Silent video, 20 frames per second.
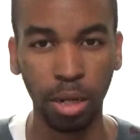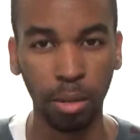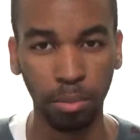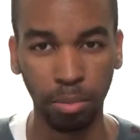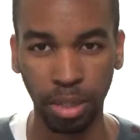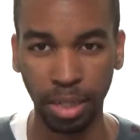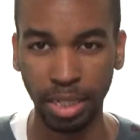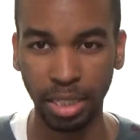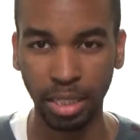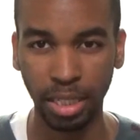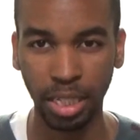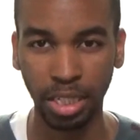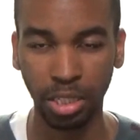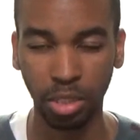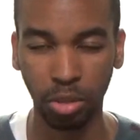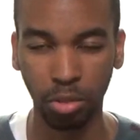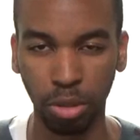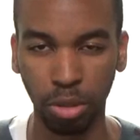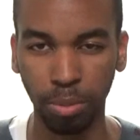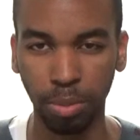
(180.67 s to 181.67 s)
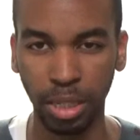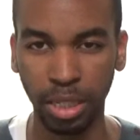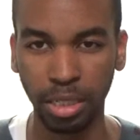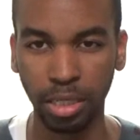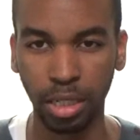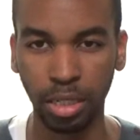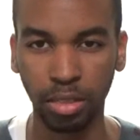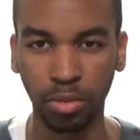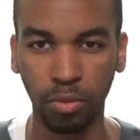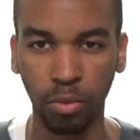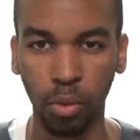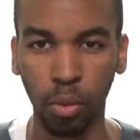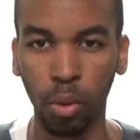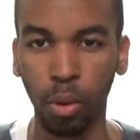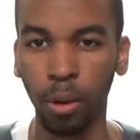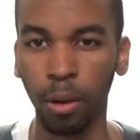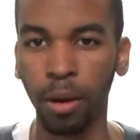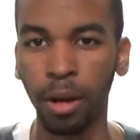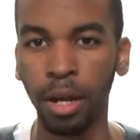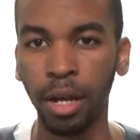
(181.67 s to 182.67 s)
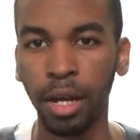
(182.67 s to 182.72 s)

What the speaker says: PlayStation PlayStation 4,